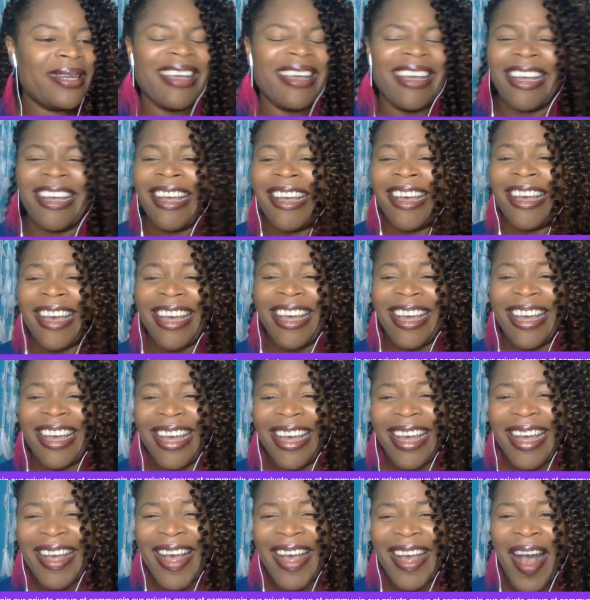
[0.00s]

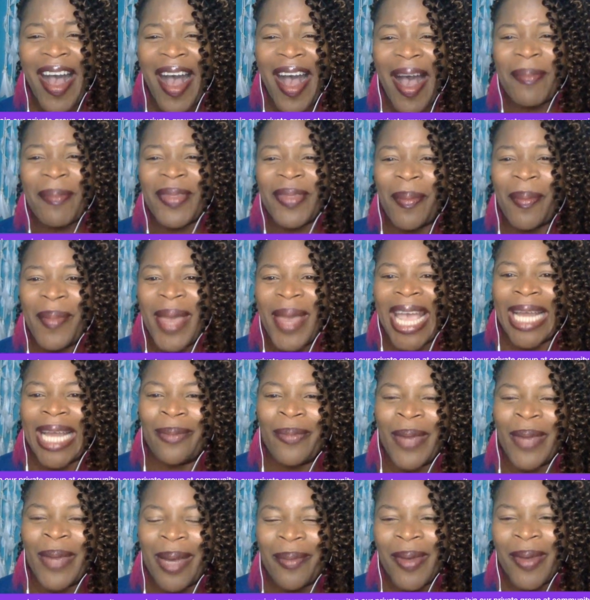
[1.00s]
I'm the main
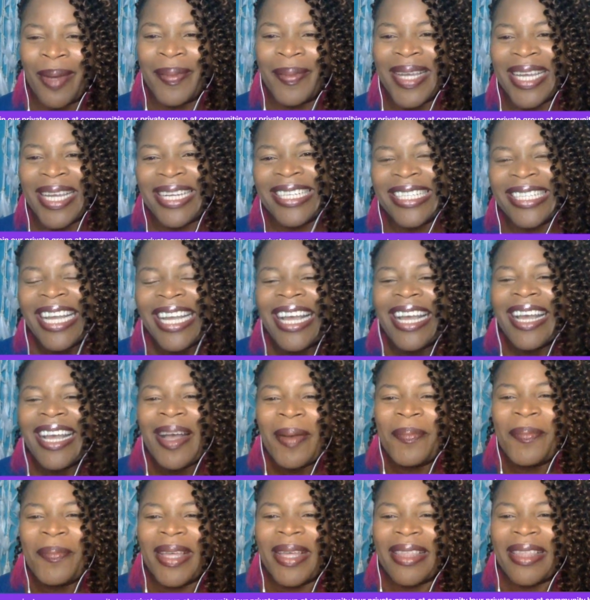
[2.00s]
wing woman.
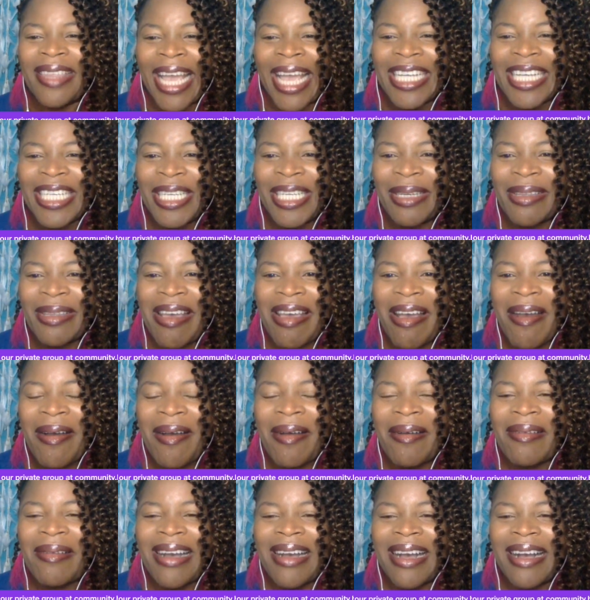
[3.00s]
But thank you,
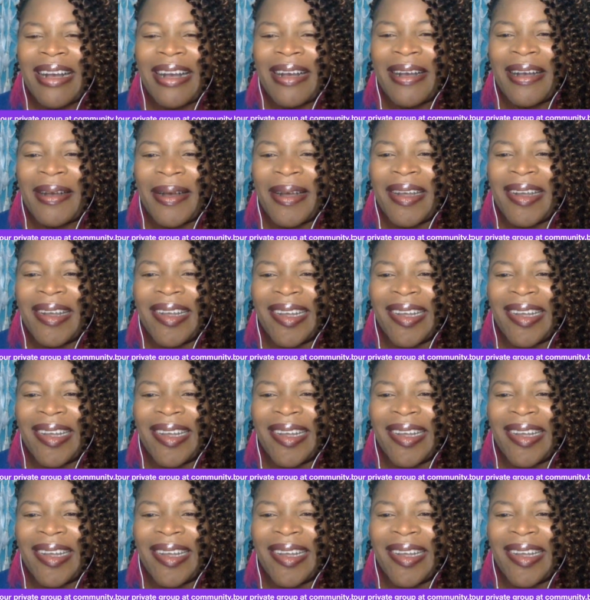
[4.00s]
though.